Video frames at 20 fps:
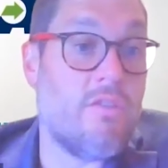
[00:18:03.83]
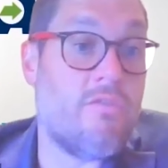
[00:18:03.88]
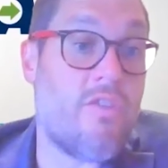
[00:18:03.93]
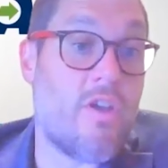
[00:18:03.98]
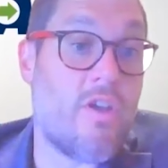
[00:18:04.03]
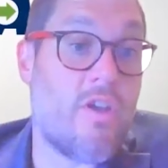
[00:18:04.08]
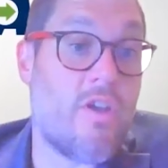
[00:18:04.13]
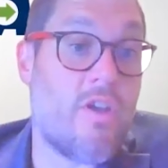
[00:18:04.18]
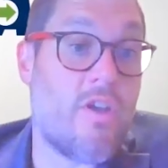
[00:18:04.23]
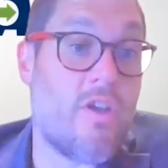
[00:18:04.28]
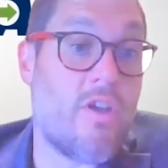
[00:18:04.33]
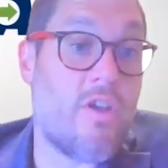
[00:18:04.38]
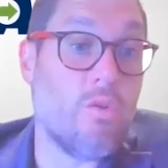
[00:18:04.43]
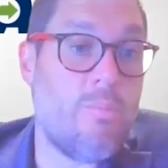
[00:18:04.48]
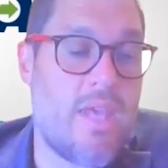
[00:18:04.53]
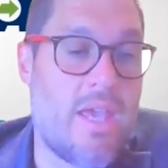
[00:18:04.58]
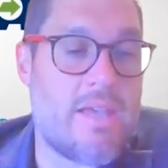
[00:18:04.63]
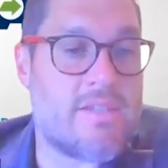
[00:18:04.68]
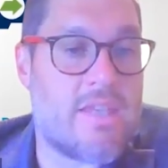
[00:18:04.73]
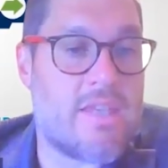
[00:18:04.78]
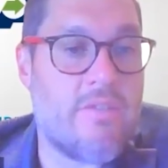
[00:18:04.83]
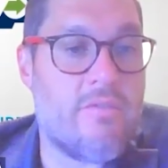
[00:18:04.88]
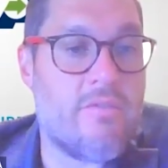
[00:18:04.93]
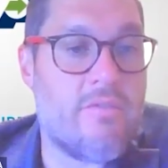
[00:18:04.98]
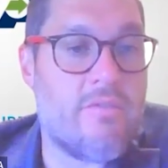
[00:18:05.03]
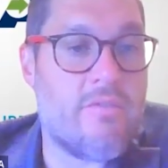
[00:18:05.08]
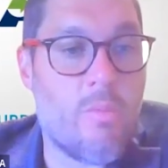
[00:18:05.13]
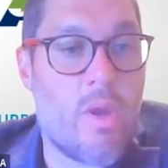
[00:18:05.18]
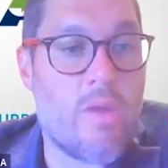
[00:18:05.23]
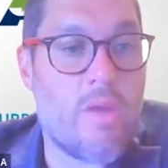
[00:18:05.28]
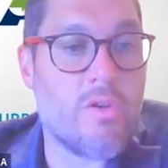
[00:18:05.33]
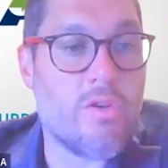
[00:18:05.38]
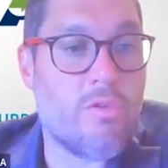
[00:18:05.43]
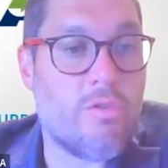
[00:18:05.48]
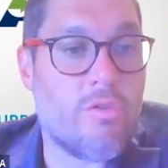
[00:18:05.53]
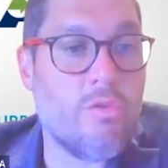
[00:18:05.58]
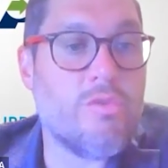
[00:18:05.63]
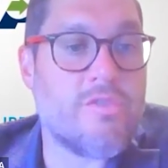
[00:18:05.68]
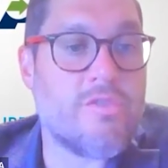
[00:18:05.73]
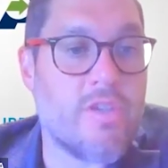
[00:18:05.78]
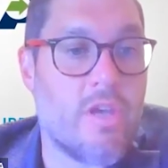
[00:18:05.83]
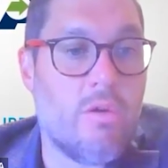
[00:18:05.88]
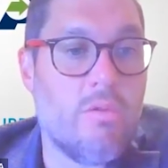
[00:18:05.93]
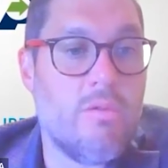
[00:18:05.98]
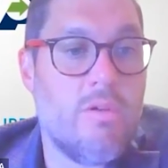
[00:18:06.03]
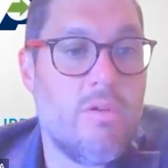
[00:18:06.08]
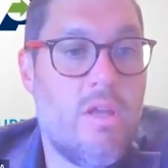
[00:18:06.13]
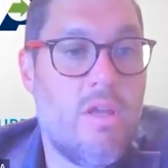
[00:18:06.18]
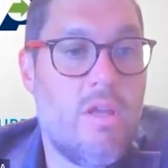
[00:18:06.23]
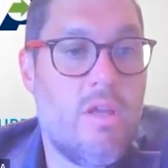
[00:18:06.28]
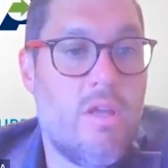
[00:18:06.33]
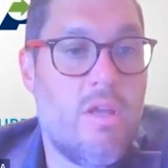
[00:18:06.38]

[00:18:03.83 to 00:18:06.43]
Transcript: the federal EPA has given them a waiver to do so,